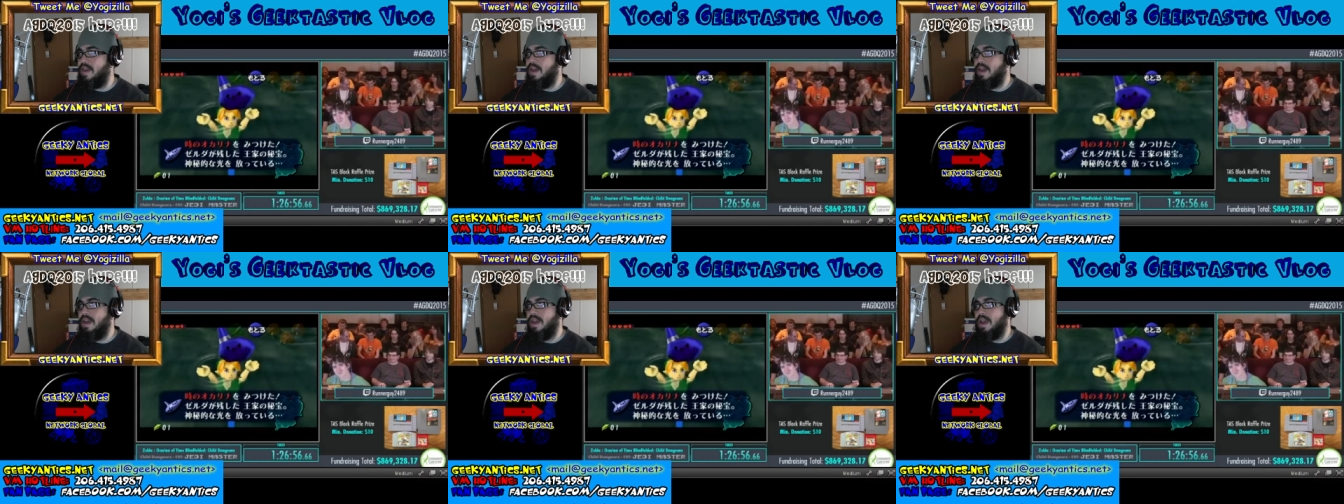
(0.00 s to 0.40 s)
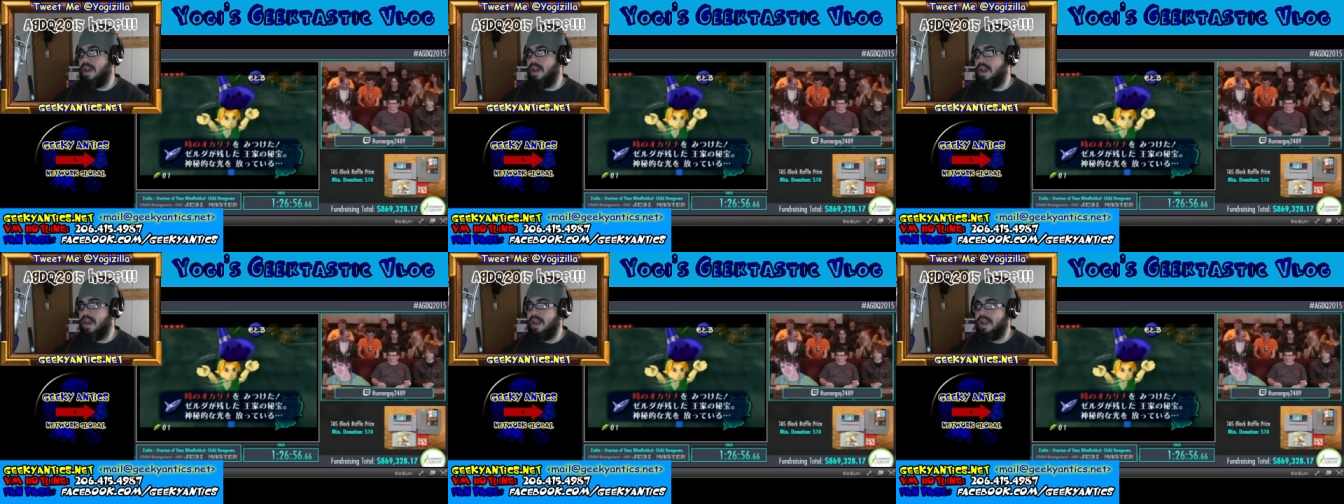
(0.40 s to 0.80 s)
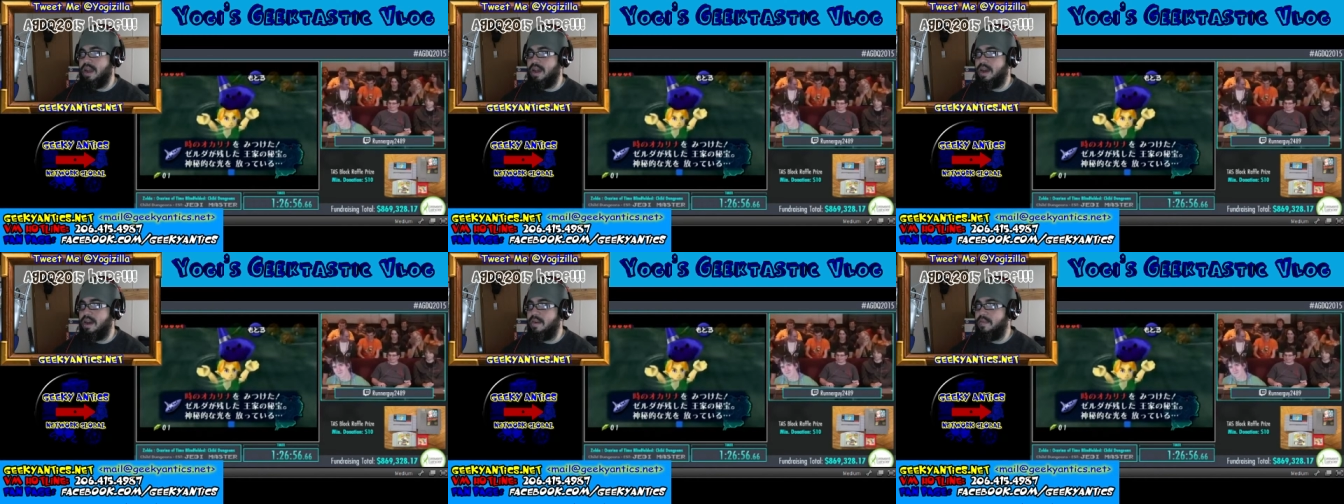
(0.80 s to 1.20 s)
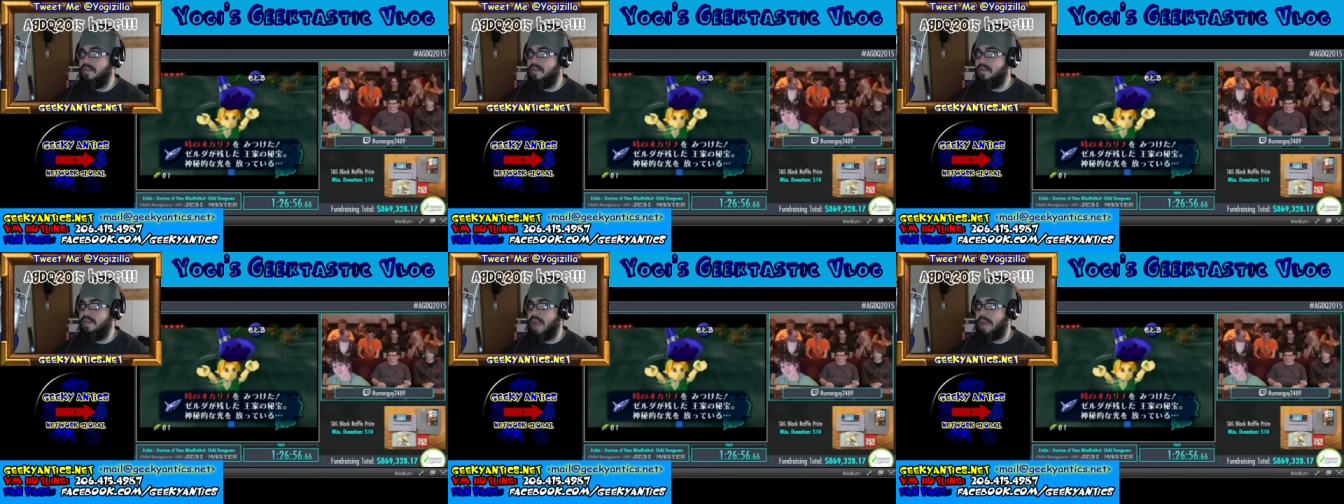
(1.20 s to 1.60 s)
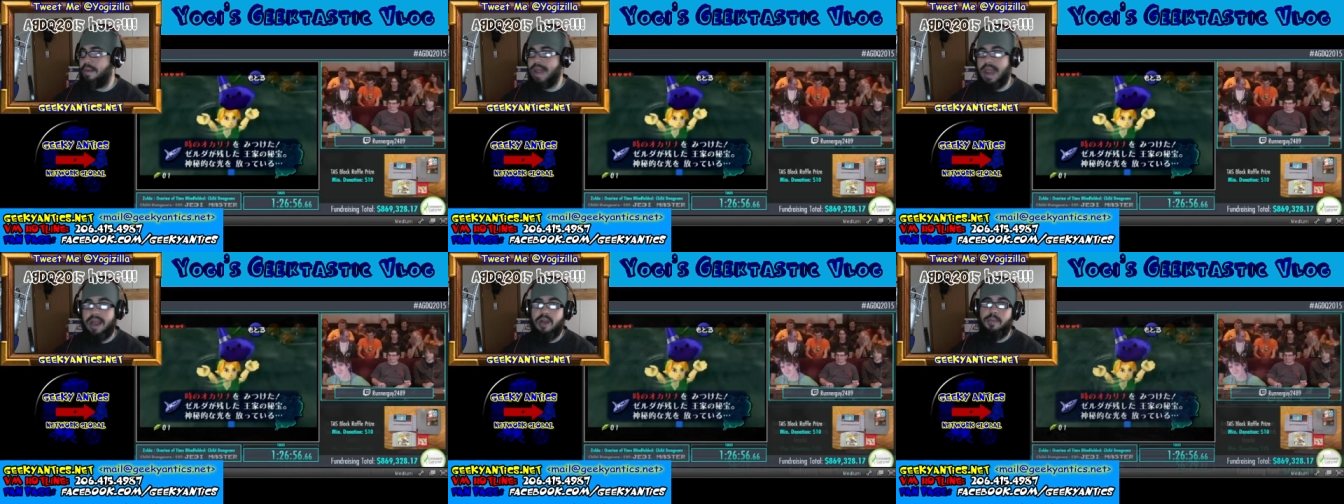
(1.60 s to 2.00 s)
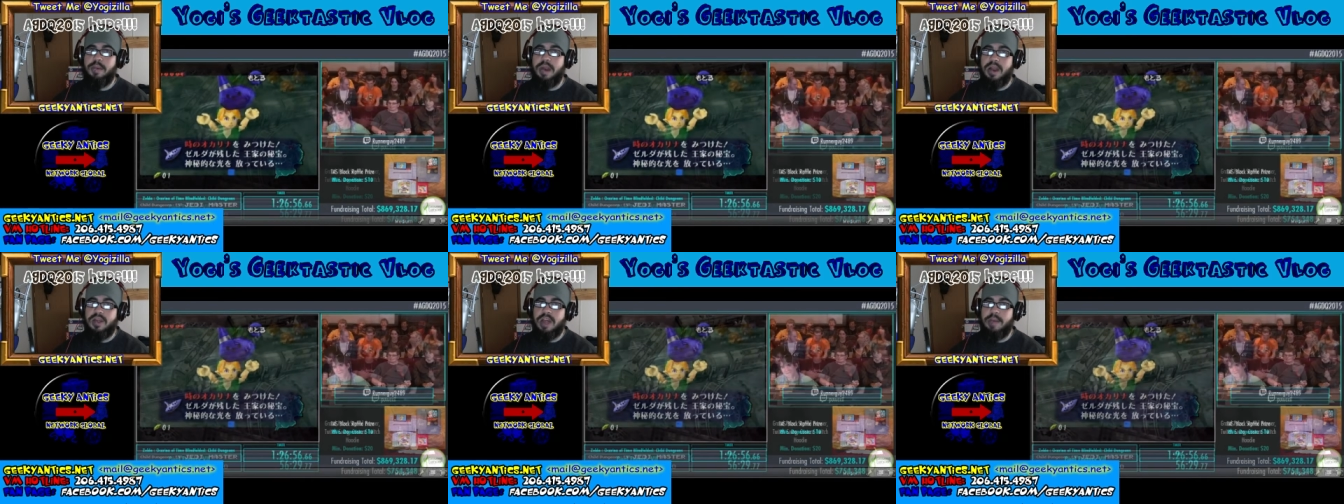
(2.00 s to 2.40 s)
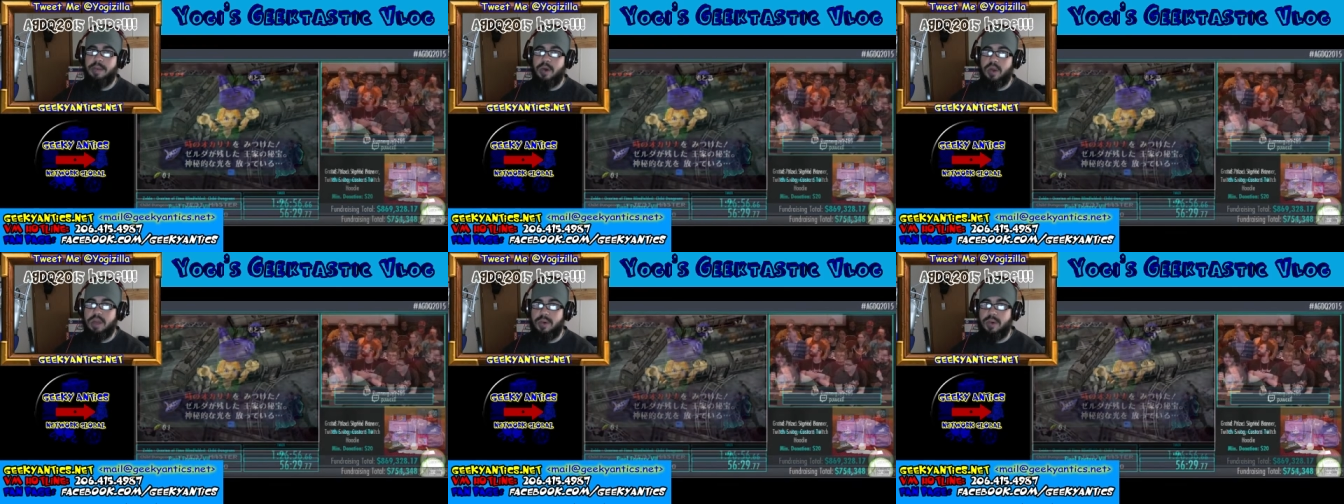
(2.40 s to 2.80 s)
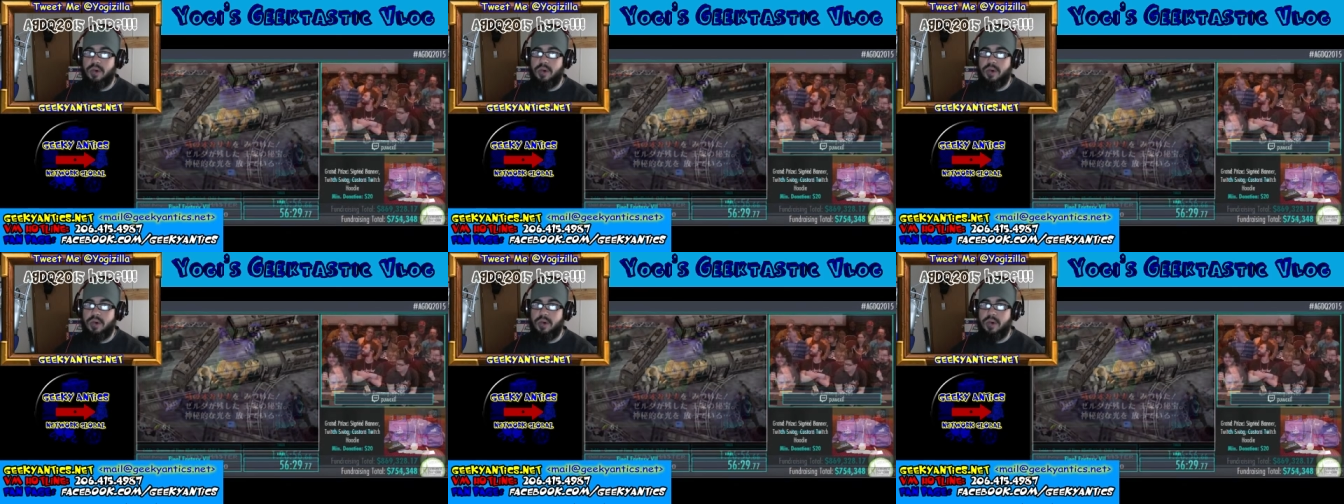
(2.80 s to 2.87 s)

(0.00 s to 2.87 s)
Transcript: and I'm glad they don't put it in sub-only mode,